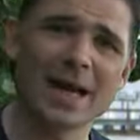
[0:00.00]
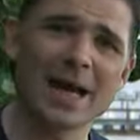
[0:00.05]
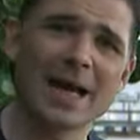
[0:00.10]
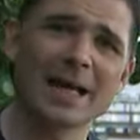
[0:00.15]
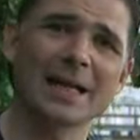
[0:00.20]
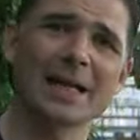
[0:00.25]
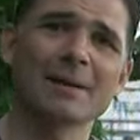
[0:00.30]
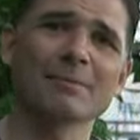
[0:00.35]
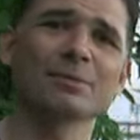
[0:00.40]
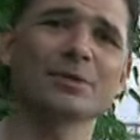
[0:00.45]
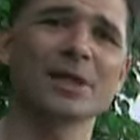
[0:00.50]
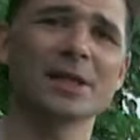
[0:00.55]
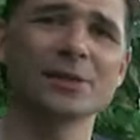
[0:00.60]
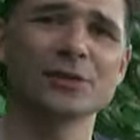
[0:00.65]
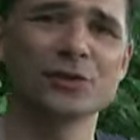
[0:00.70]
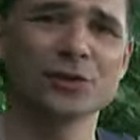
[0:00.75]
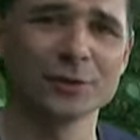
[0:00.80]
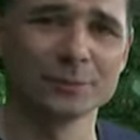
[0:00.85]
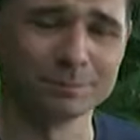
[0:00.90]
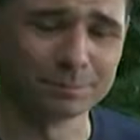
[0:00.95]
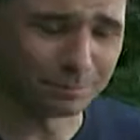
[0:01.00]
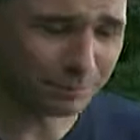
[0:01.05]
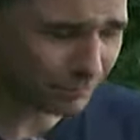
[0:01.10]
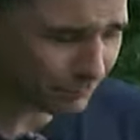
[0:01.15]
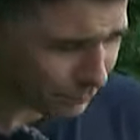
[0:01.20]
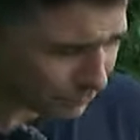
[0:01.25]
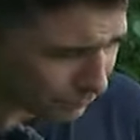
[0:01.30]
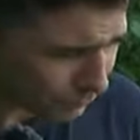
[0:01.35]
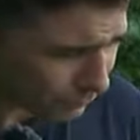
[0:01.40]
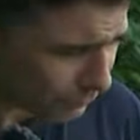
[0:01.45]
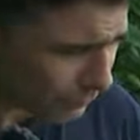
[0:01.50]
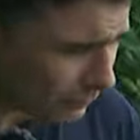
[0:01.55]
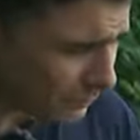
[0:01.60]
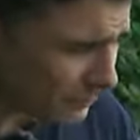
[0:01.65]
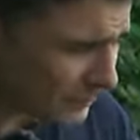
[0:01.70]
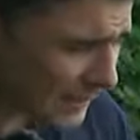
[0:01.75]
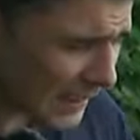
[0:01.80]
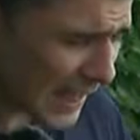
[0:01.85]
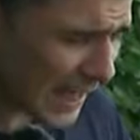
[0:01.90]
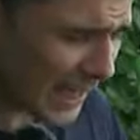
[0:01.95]
adaptation.
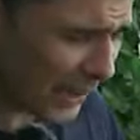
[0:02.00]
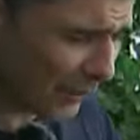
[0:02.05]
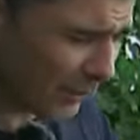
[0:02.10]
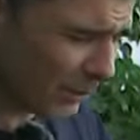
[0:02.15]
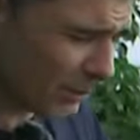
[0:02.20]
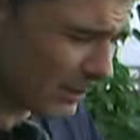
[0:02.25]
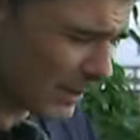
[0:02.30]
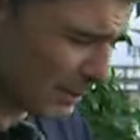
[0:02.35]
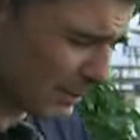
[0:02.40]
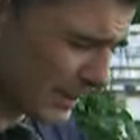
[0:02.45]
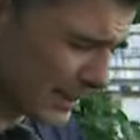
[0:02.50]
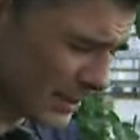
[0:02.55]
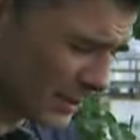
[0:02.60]
And we're going to be